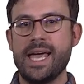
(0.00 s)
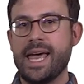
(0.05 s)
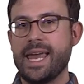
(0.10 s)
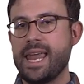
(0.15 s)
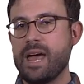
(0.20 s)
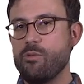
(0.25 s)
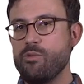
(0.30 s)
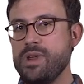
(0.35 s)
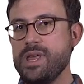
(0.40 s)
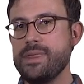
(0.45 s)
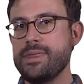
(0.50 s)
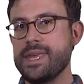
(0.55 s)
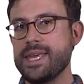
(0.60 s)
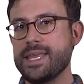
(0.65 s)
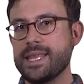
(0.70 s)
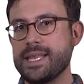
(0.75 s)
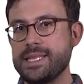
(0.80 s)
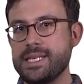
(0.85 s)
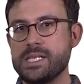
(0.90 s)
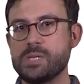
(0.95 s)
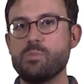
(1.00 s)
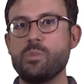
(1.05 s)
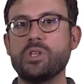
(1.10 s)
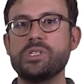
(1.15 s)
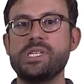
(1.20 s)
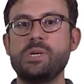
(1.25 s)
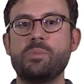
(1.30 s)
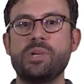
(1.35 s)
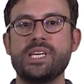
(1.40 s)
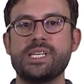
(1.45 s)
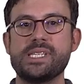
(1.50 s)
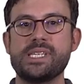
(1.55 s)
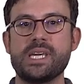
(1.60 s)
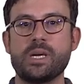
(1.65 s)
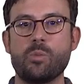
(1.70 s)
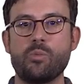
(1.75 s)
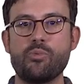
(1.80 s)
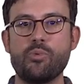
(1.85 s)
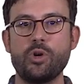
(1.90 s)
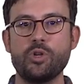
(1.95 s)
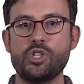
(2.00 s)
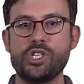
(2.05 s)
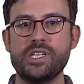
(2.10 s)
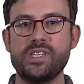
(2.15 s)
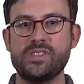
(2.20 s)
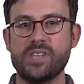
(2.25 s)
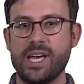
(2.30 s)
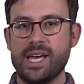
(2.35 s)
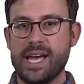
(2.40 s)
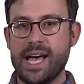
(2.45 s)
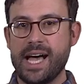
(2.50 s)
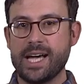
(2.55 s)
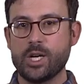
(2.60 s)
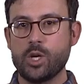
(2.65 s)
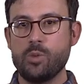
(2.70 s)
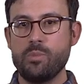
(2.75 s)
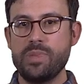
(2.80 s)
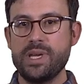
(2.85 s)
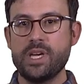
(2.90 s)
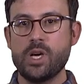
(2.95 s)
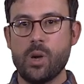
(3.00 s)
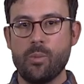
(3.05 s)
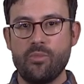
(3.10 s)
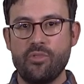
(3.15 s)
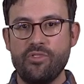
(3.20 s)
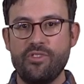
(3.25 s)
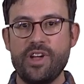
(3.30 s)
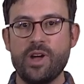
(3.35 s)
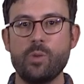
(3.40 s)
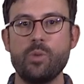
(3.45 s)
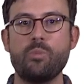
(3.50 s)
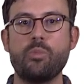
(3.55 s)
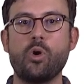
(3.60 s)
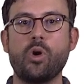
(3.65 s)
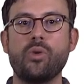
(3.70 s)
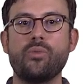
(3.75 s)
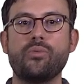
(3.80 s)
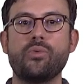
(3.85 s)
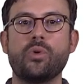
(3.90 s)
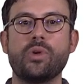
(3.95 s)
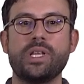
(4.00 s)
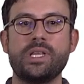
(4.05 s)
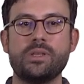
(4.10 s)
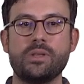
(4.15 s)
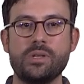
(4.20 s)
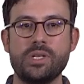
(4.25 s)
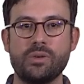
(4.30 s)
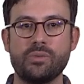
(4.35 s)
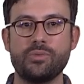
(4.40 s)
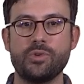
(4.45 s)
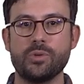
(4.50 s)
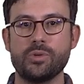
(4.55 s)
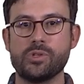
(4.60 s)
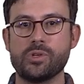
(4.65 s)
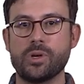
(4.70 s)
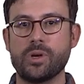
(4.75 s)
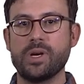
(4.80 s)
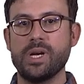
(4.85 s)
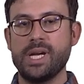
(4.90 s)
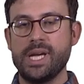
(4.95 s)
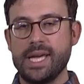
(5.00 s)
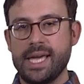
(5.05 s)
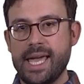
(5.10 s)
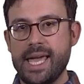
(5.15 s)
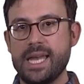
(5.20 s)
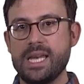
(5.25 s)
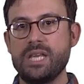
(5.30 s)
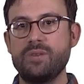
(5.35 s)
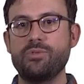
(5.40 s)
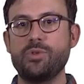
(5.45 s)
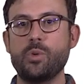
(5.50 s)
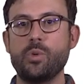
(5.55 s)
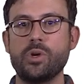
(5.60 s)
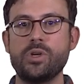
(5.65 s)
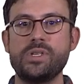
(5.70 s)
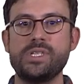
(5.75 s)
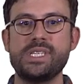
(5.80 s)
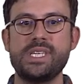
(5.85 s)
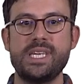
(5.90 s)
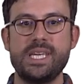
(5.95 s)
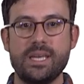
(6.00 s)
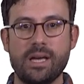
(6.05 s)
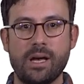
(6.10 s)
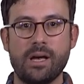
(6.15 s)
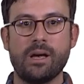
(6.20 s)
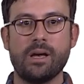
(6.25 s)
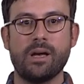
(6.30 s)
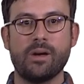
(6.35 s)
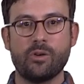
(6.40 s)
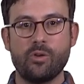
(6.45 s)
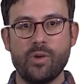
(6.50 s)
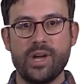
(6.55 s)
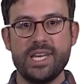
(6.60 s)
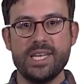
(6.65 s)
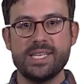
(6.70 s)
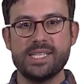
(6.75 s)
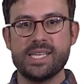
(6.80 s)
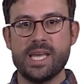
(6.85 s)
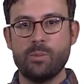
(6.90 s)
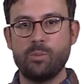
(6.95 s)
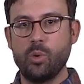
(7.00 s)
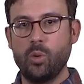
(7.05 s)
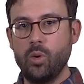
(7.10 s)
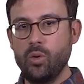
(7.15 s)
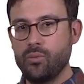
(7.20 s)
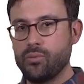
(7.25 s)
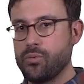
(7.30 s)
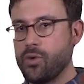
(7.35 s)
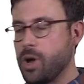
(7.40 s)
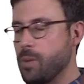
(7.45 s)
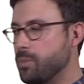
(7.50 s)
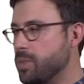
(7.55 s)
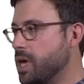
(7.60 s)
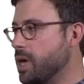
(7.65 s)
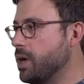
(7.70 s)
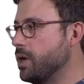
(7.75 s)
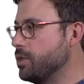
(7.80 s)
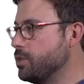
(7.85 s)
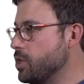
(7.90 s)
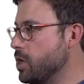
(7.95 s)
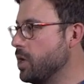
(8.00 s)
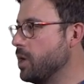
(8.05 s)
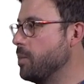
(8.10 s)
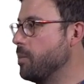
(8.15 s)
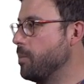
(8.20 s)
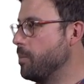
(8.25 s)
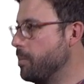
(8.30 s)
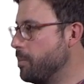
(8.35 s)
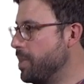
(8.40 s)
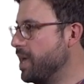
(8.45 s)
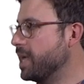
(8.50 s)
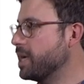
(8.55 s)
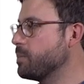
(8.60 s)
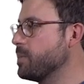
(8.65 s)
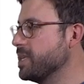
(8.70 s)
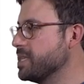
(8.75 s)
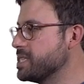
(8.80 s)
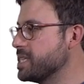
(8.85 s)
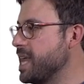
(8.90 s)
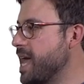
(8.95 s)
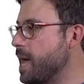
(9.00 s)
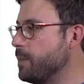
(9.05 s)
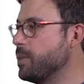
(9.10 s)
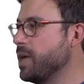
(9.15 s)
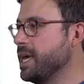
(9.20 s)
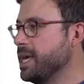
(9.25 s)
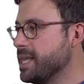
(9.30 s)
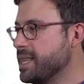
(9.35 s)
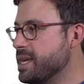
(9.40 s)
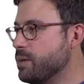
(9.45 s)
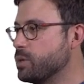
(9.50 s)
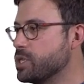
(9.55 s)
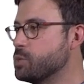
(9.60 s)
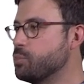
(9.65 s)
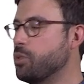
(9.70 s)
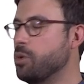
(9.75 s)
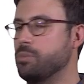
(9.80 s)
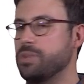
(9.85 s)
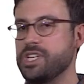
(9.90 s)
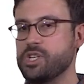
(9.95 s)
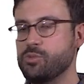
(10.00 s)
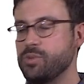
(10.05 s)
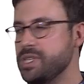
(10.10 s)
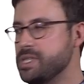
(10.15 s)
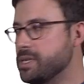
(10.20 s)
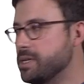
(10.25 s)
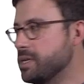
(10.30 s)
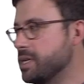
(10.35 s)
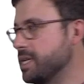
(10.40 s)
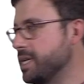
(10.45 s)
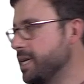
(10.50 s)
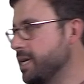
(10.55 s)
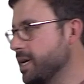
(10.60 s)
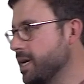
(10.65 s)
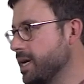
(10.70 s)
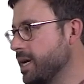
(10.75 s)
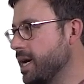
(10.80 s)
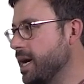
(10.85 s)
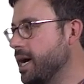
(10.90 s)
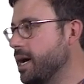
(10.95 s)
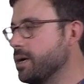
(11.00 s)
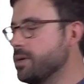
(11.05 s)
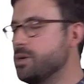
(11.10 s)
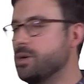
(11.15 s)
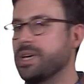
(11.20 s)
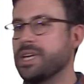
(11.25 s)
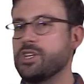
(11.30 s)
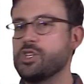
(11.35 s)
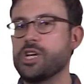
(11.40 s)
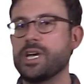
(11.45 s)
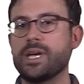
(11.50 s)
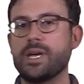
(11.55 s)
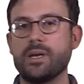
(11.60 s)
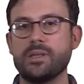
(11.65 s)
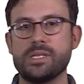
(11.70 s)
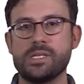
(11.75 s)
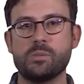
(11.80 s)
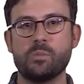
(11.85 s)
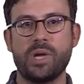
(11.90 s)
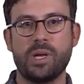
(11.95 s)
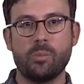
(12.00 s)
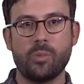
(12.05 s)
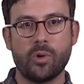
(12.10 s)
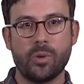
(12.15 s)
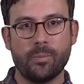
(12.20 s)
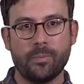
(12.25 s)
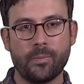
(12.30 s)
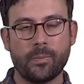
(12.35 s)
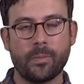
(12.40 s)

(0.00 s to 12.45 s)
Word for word: And I really think that these multiplexing approaches are going to become very powerful in the near future. And if you want to see a, a great example from uh, the Pelkman's lab that was published recently, uh, you can check out this paper.